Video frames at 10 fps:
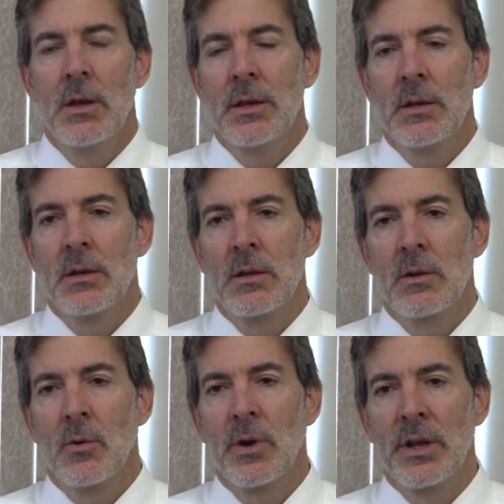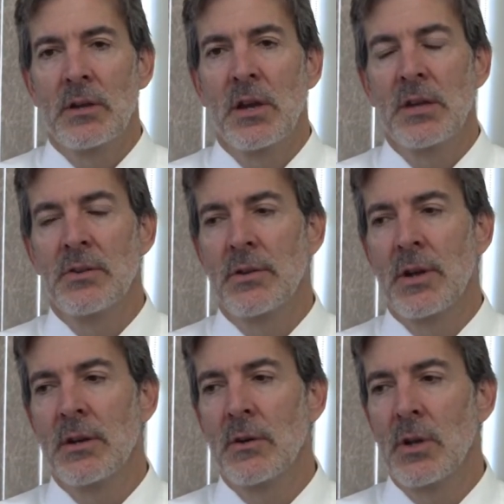in orientation.
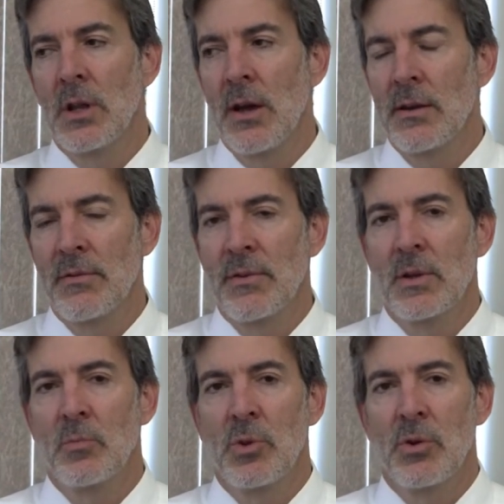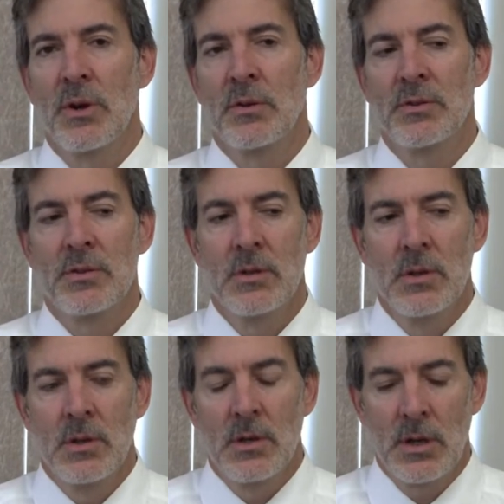I know a lot of employers,
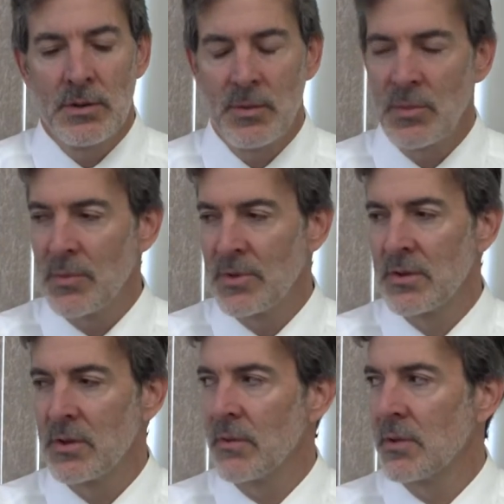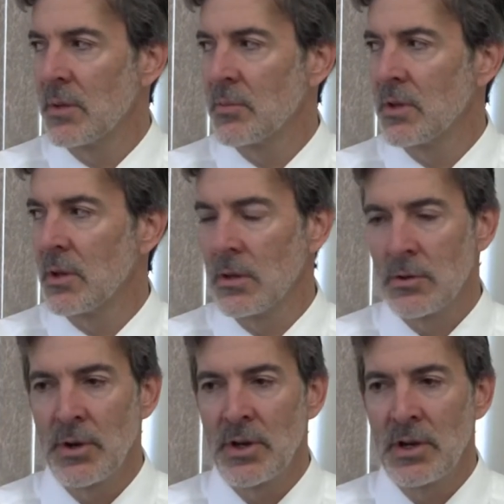sometimes this stuff seems a little
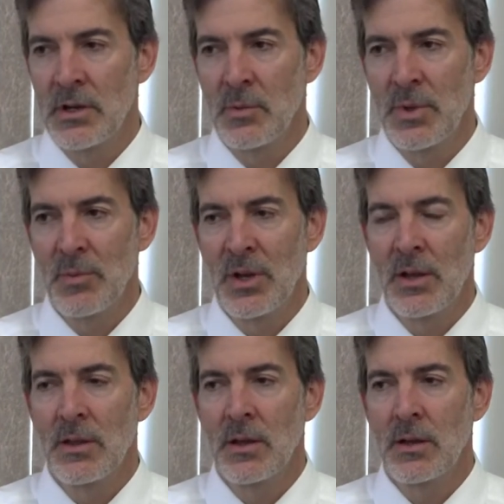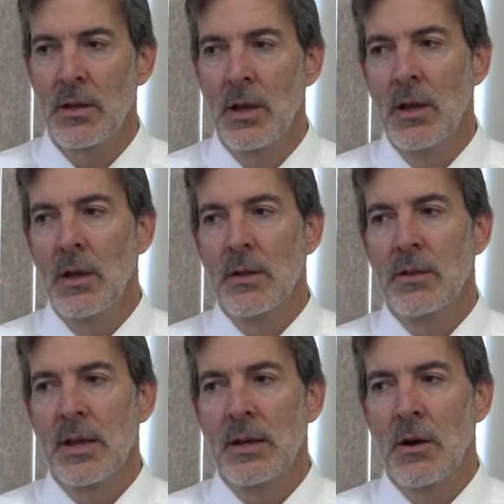trendy to me, but I think
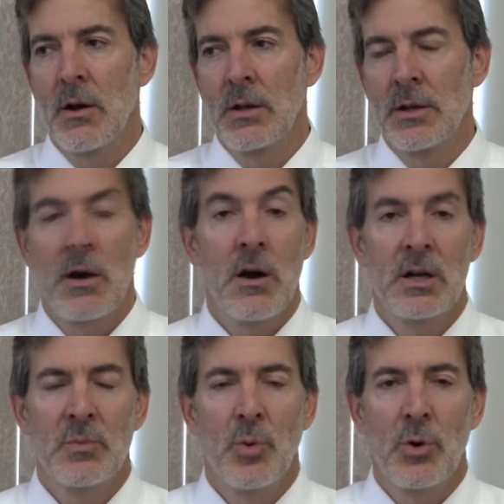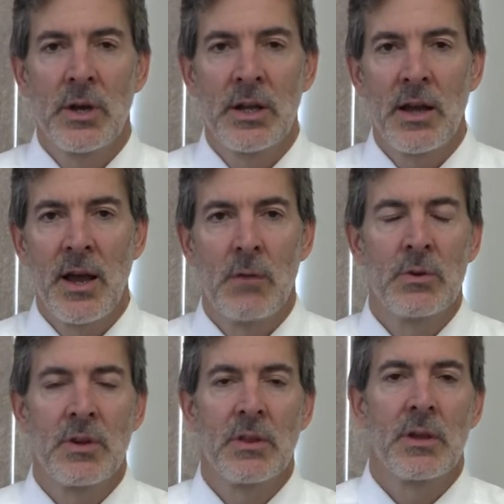they call it onboarding now,
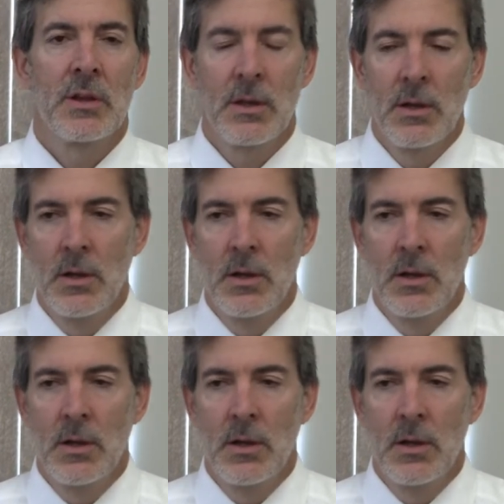which I think